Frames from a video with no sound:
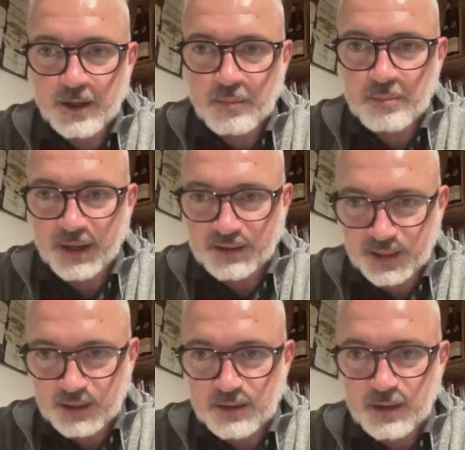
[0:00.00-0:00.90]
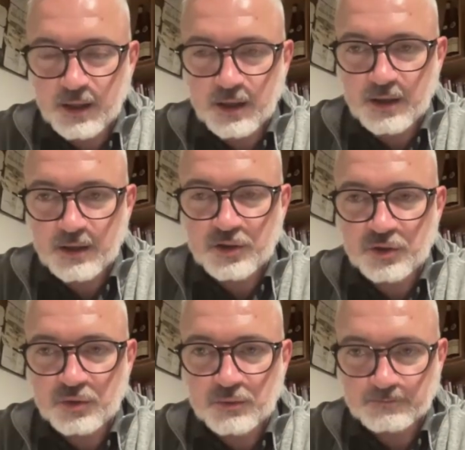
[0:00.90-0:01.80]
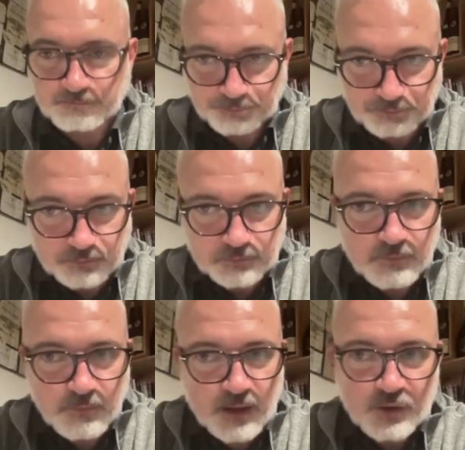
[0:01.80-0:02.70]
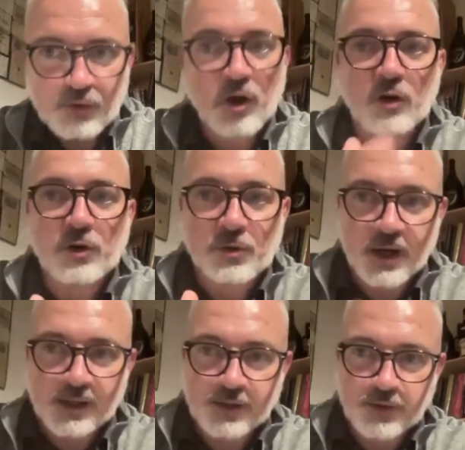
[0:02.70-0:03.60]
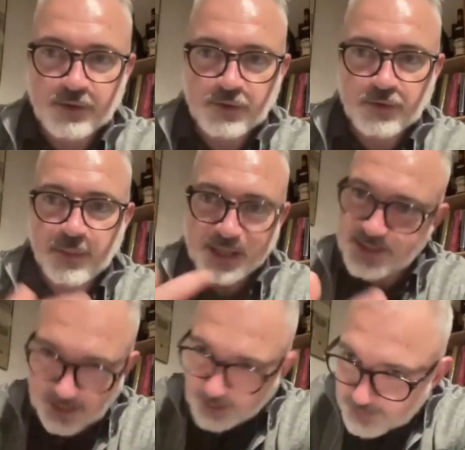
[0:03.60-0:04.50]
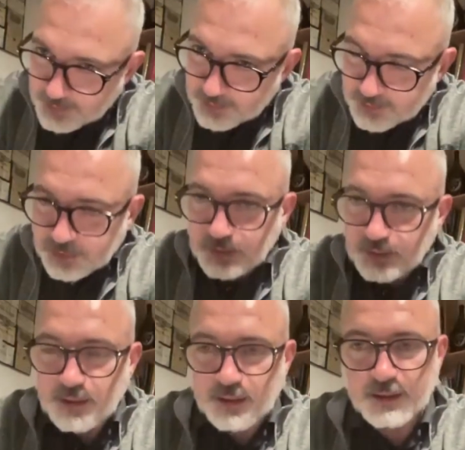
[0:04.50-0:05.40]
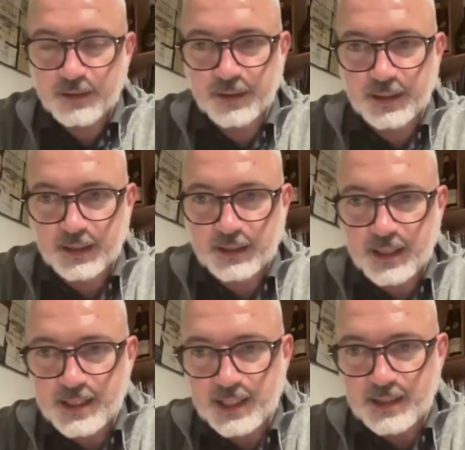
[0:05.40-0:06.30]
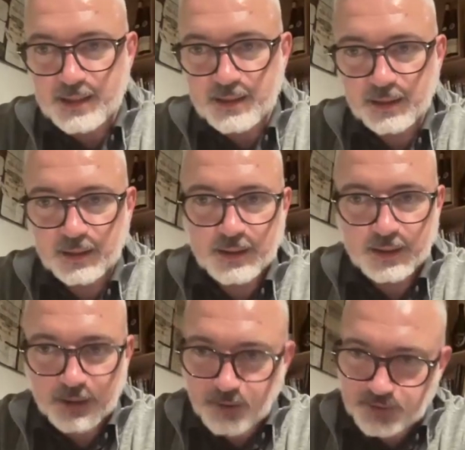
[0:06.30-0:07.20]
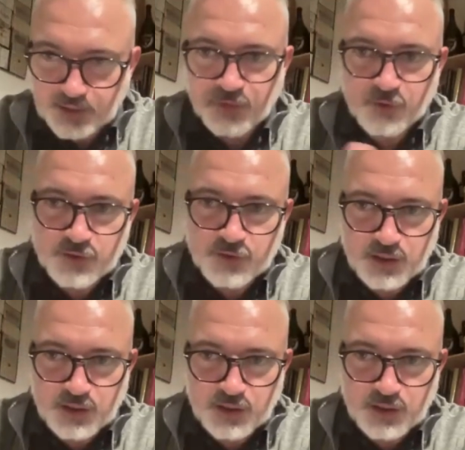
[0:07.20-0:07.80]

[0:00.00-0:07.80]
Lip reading: binding to, so Grand Cru are the best sites in essence. Diverse